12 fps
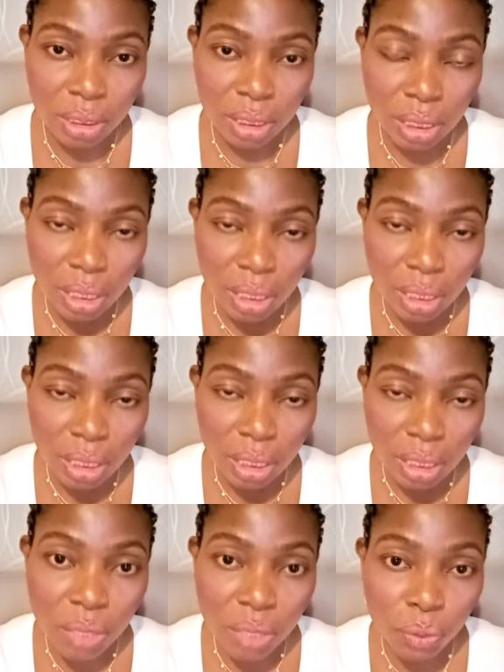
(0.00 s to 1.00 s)
Leave am
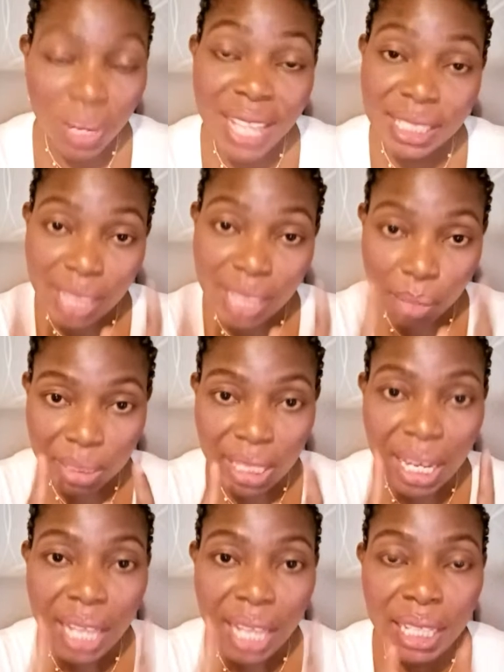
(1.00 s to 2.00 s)
alone, except say
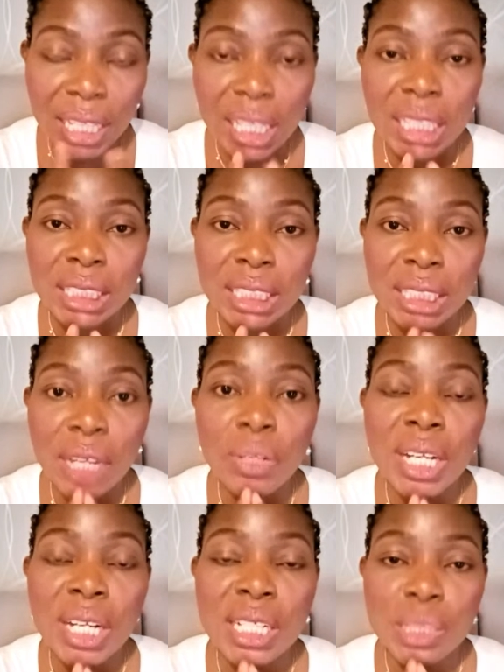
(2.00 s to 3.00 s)
na English now
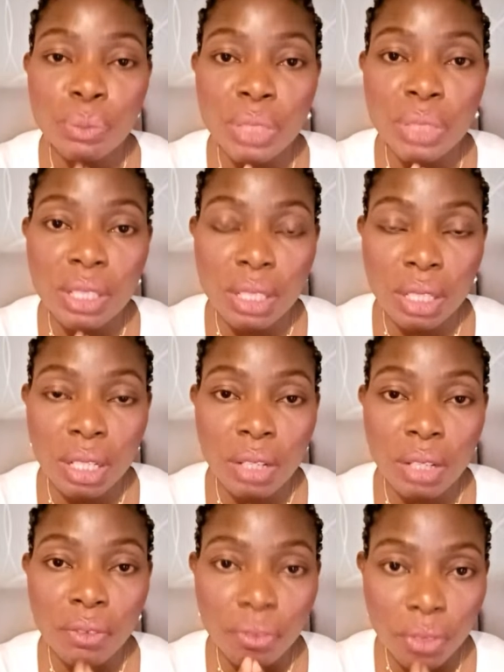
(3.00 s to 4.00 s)
una dey speak
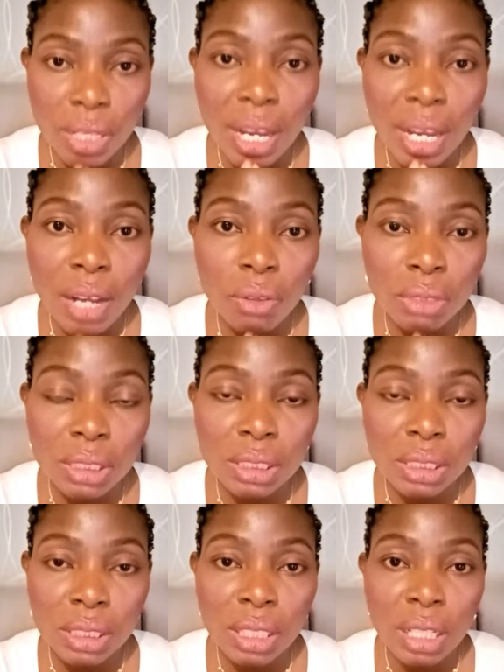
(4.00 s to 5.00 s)
for that country,
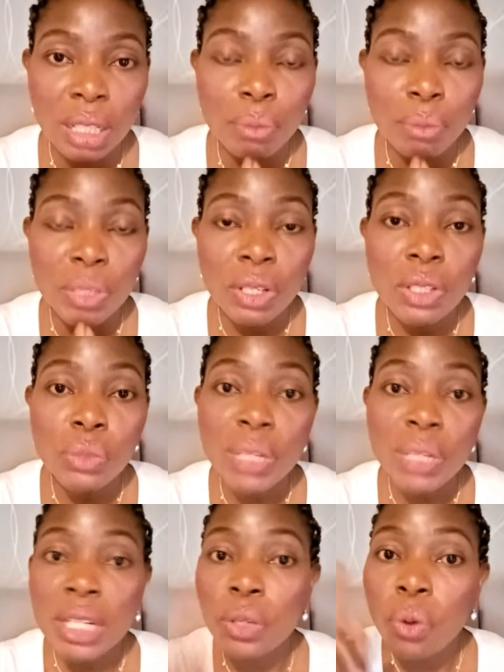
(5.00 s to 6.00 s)
because
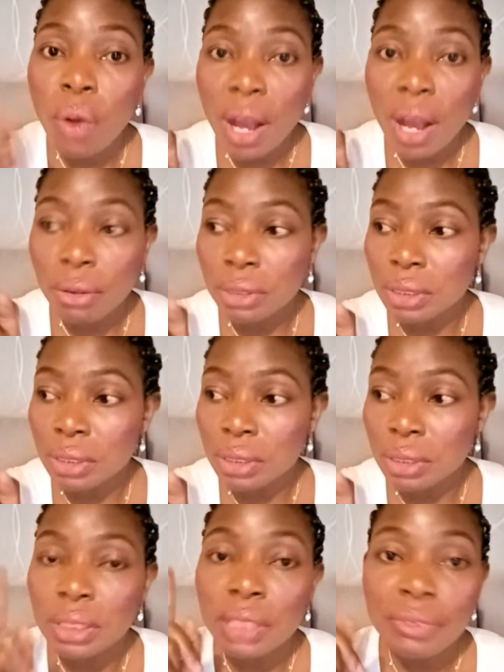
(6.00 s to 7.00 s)
when e go out,
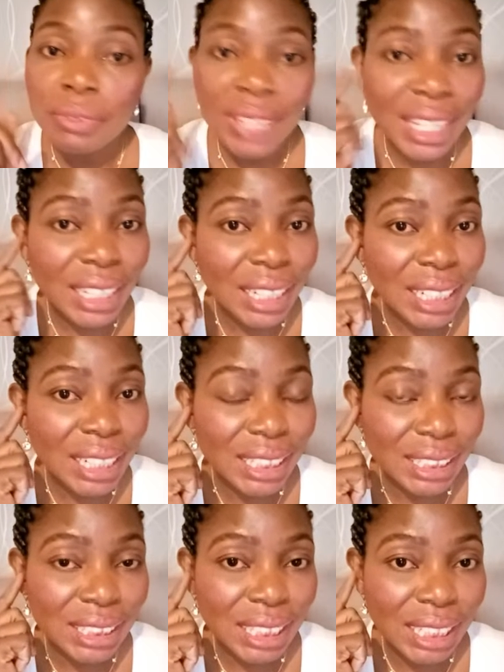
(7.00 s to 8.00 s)
if na English
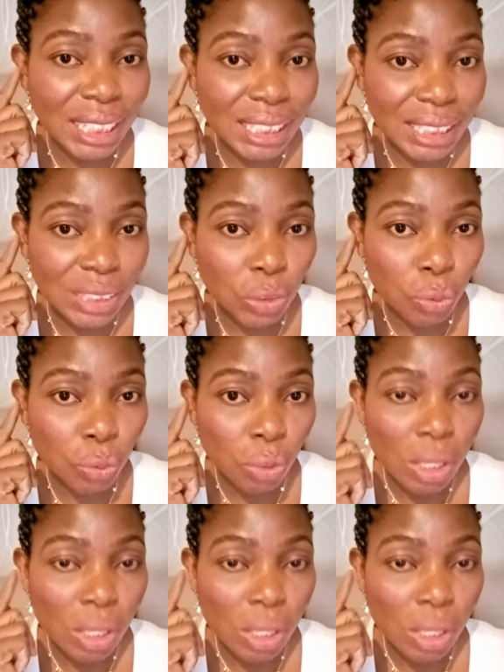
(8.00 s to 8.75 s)
im dey lis ten to,